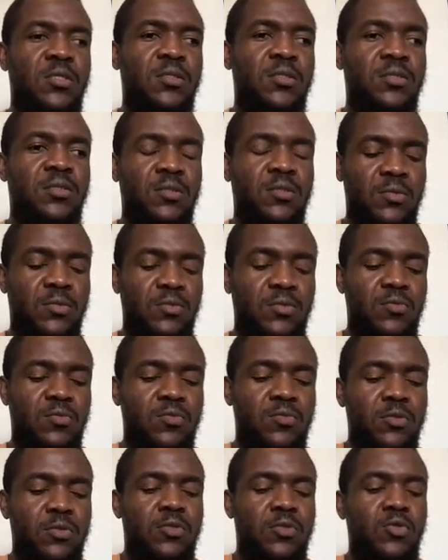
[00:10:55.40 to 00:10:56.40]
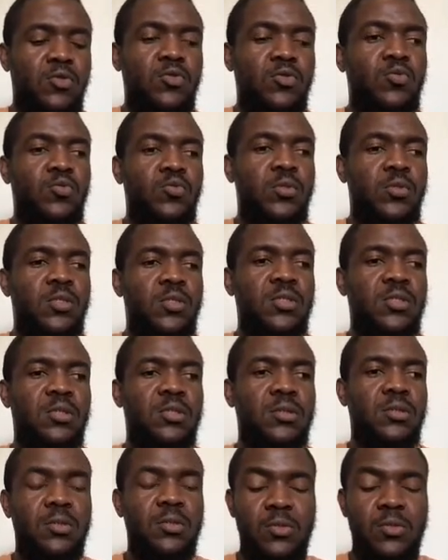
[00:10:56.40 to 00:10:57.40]
So for those who
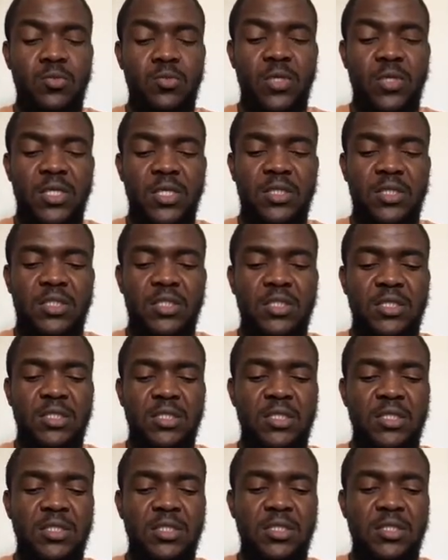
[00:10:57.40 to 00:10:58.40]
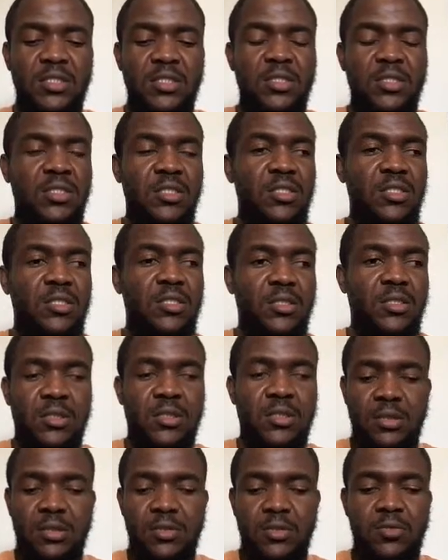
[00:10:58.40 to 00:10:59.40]
doesn't know what cd is,
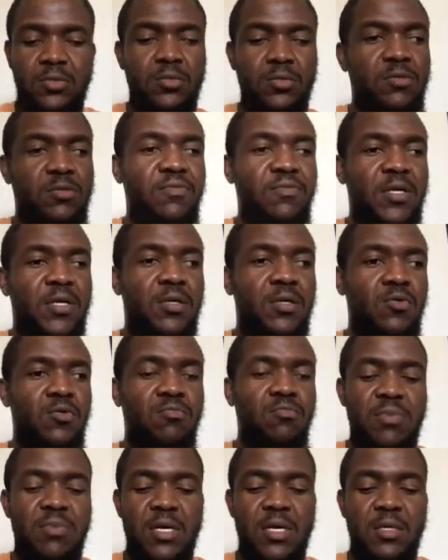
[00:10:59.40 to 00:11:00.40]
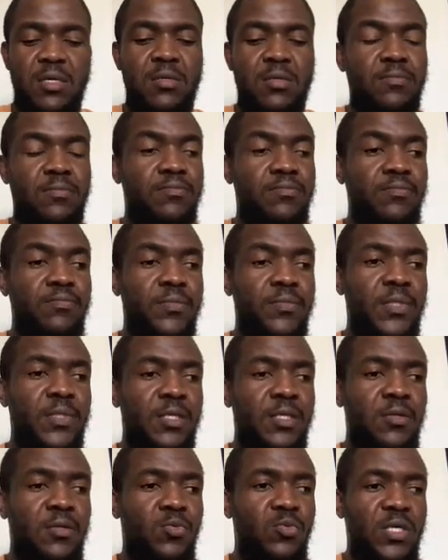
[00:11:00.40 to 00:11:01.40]
so if I go back
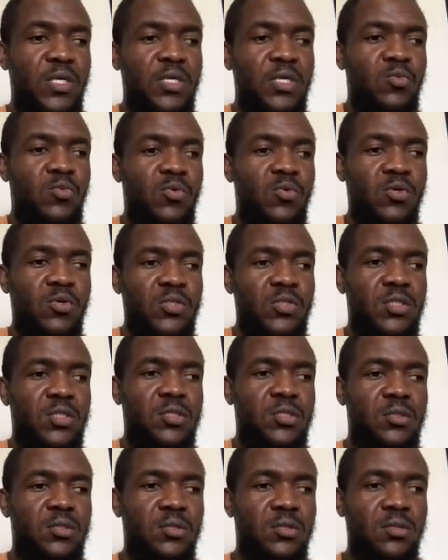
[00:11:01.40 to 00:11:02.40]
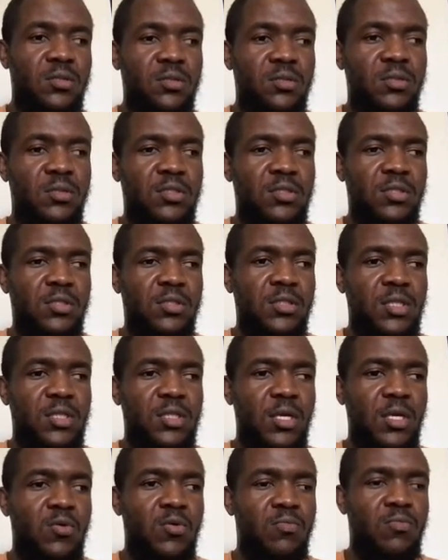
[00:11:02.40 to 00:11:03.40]
where I was, so I
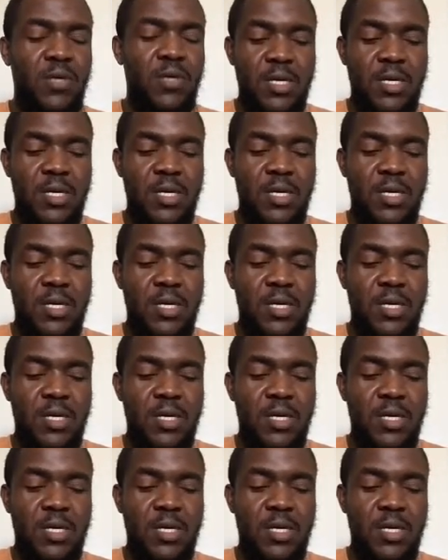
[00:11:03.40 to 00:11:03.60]
go back,